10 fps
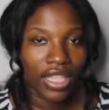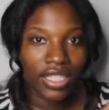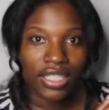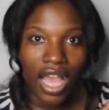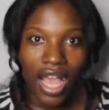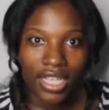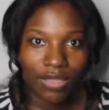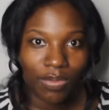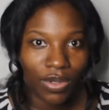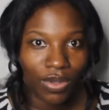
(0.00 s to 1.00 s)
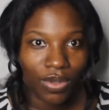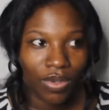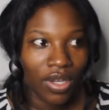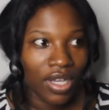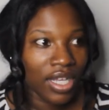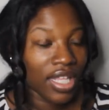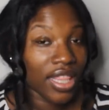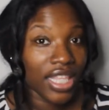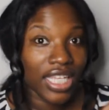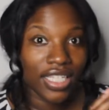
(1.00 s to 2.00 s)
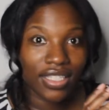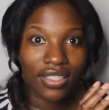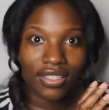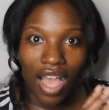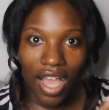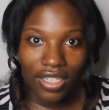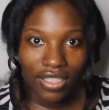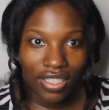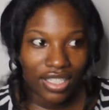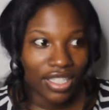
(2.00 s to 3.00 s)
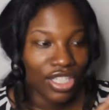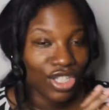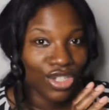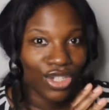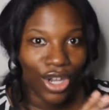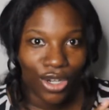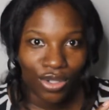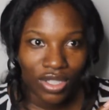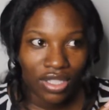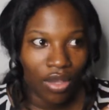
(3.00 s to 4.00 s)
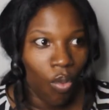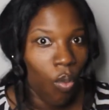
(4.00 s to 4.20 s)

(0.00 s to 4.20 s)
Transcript: this hospital, these doctors, this nurse,